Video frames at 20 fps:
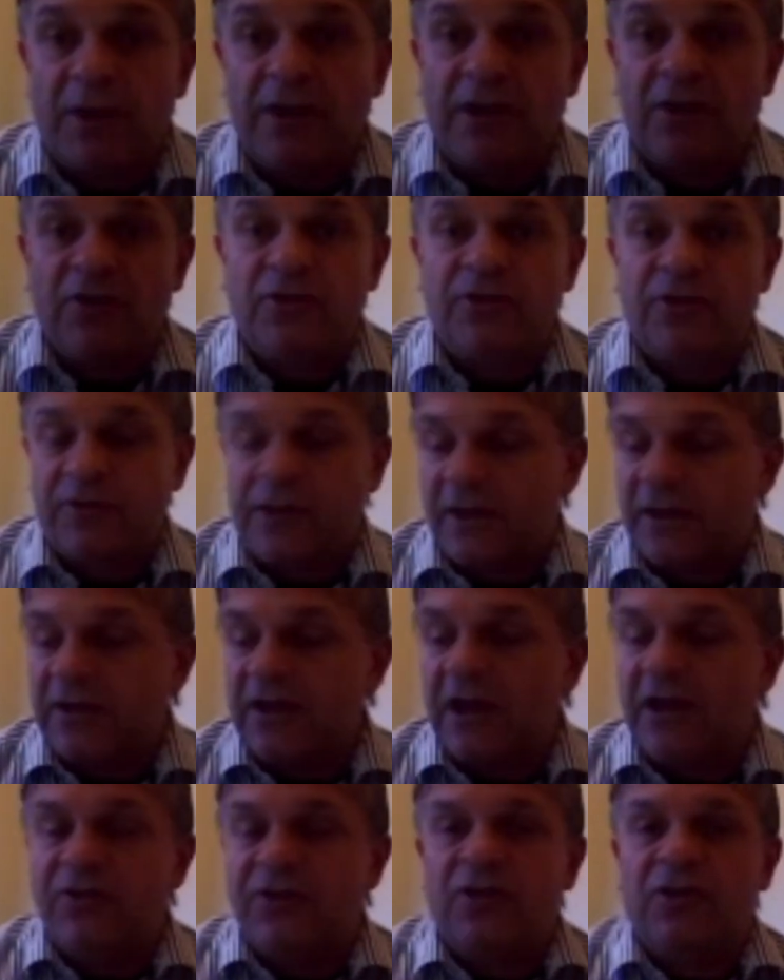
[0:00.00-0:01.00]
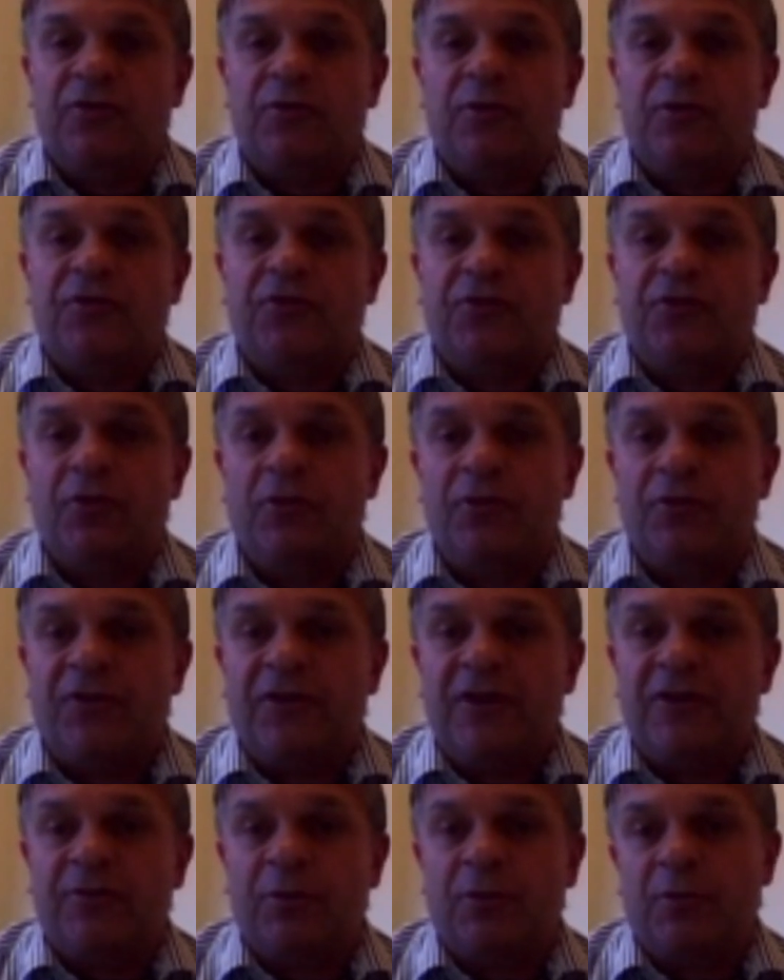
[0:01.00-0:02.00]
They can get in touch with us through the
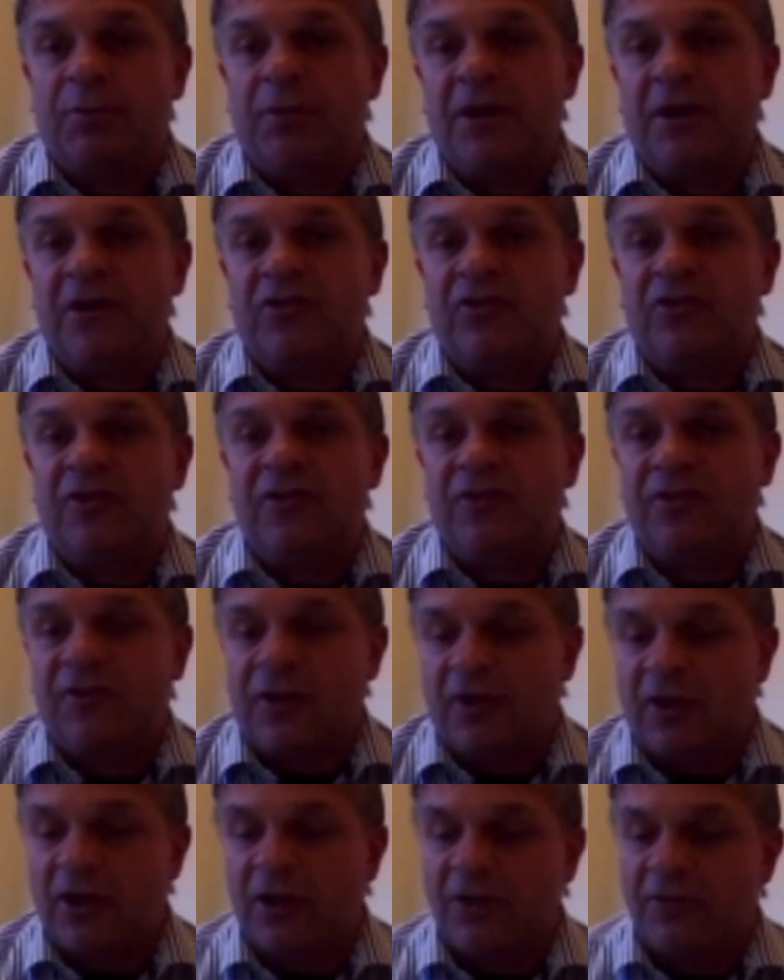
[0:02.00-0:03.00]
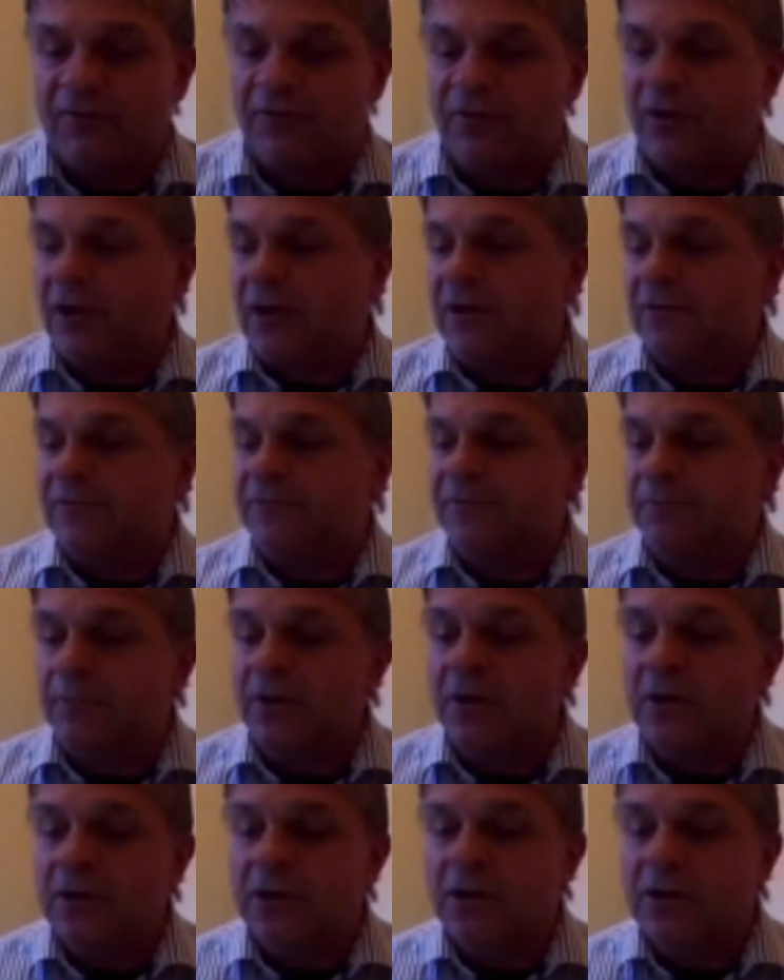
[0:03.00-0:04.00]
Facebook pages of
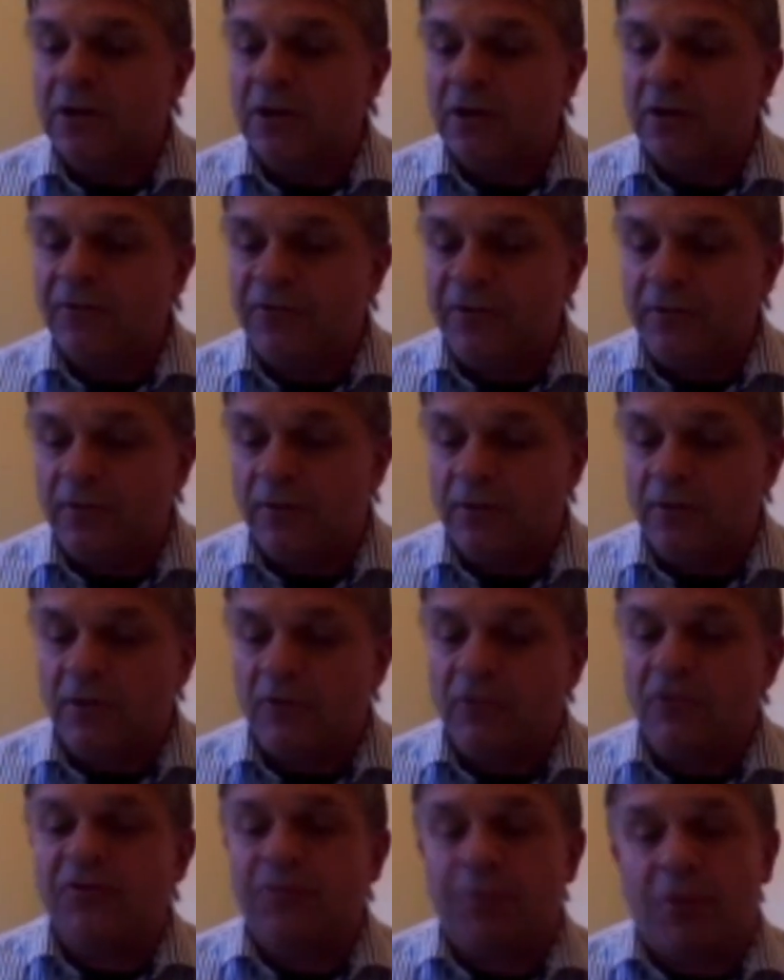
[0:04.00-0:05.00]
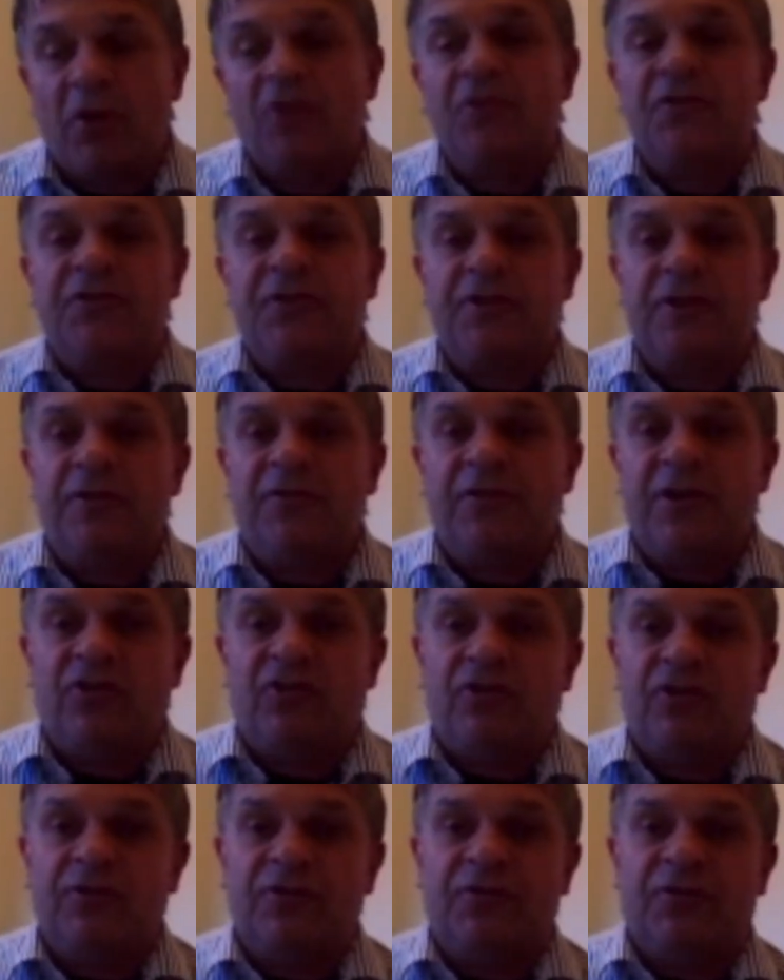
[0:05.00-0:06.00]
Response,
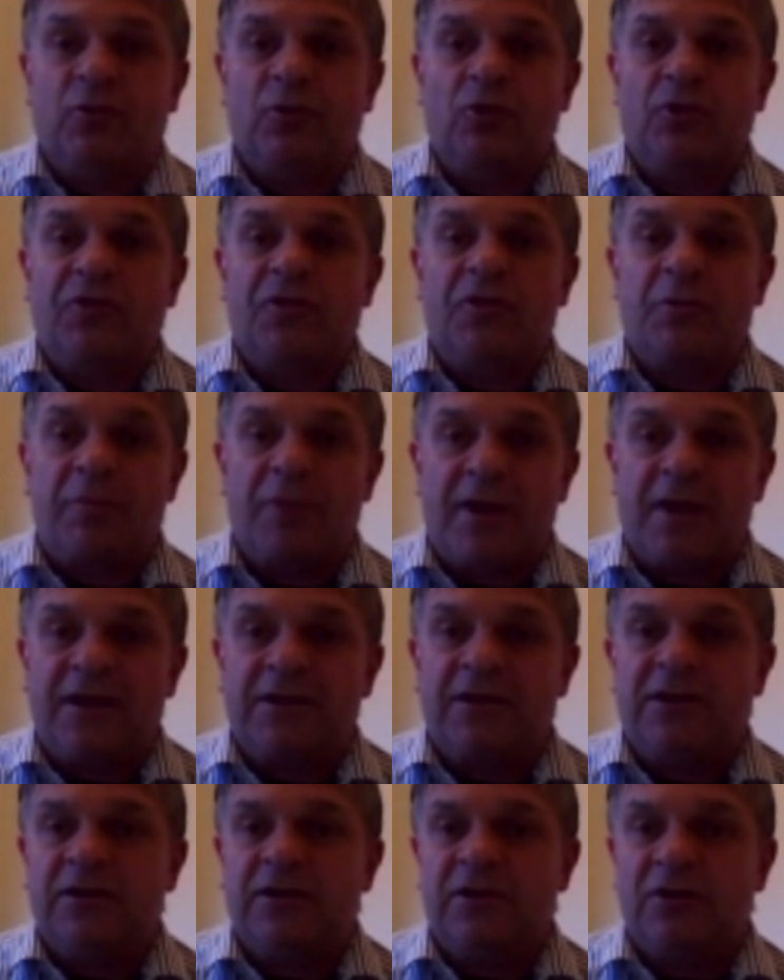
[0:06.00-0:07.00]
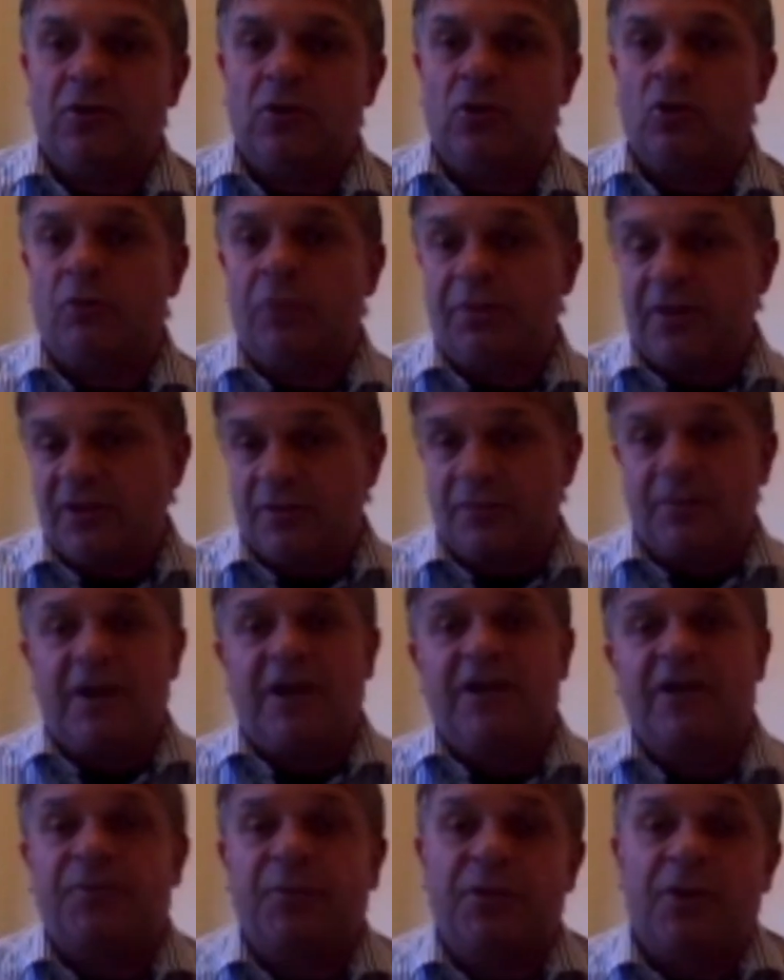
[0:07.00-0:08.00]
Eviction, Fraud of the Bank, or Beat the
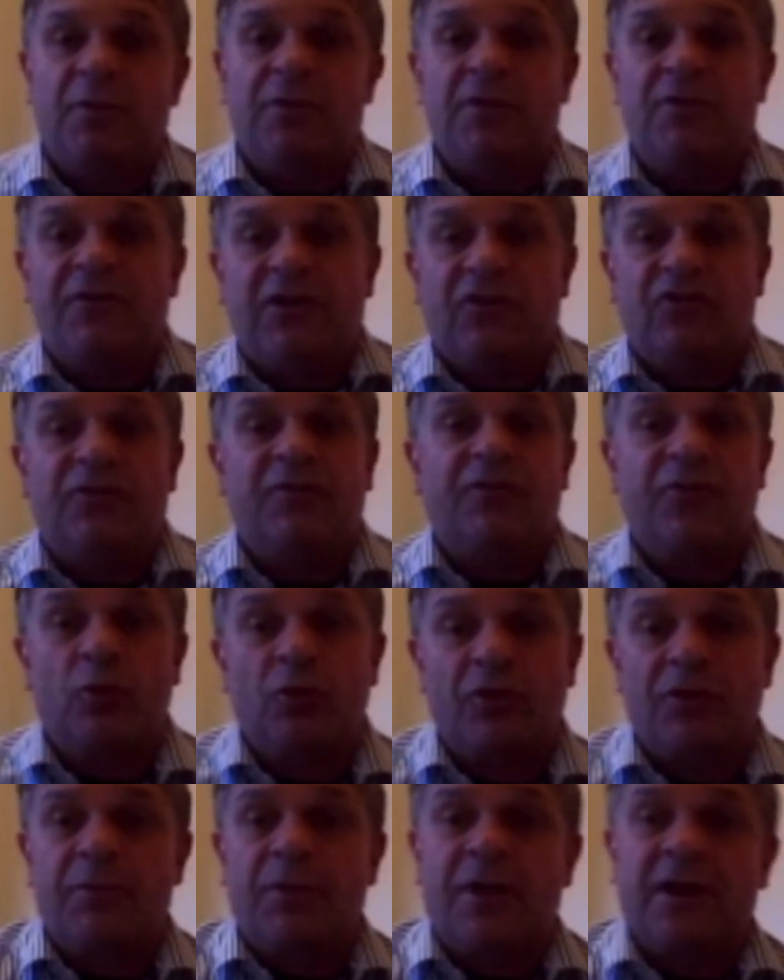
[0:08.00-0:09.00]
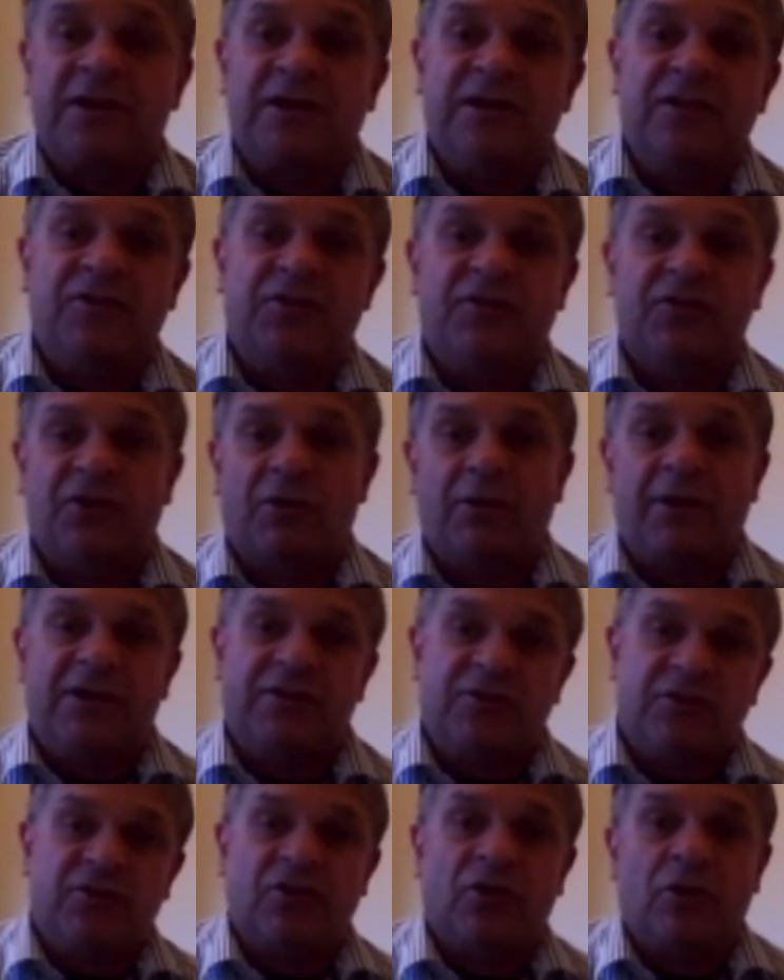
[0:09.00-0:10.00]
Bailiffs. But Eviction, Fraud of the Bank is
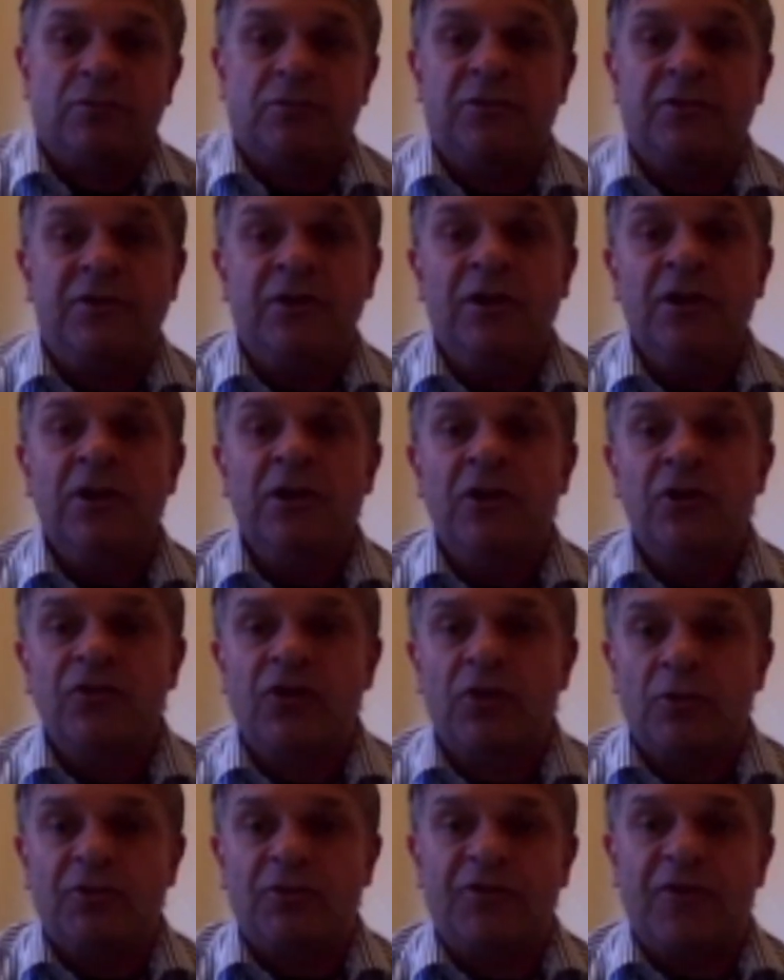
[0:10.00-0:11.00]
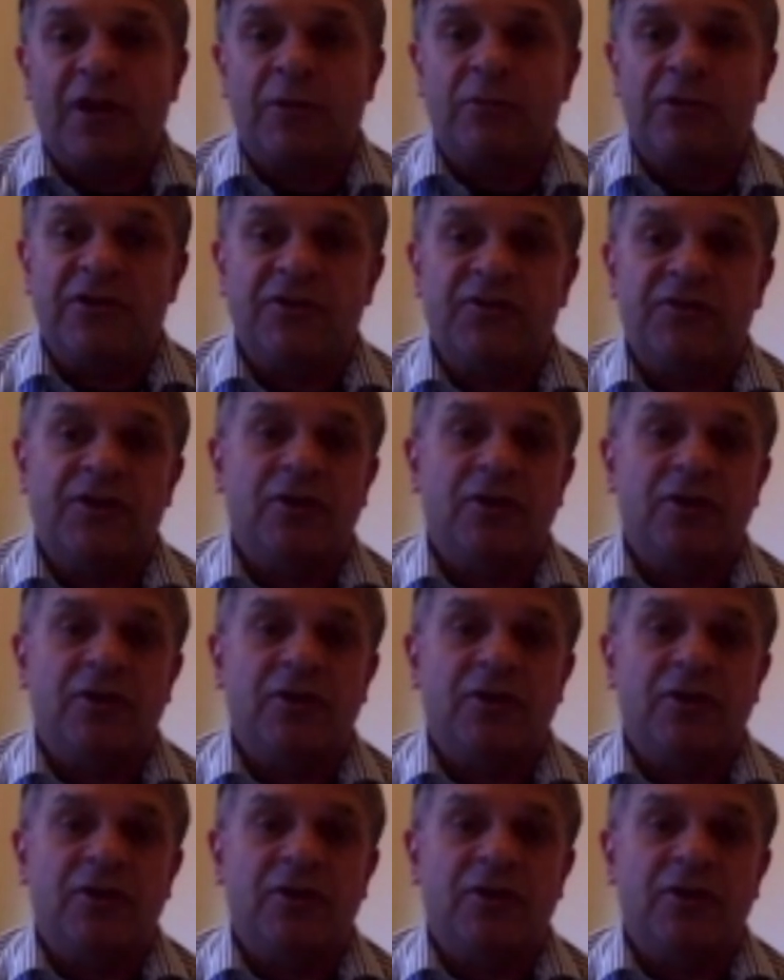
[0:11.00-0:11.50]
direct to Tom and Tom's family.